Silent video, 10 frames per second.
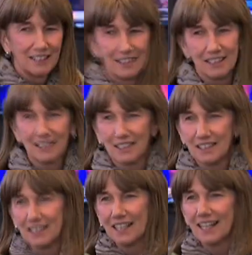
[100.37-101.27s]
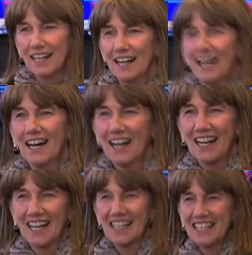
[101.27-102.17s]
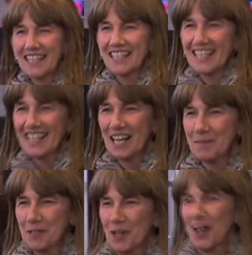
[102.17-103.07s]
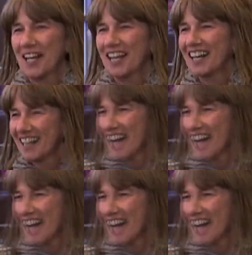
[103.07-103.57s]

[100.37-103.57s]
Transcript: first thing we do is try to interview and hire for fit. We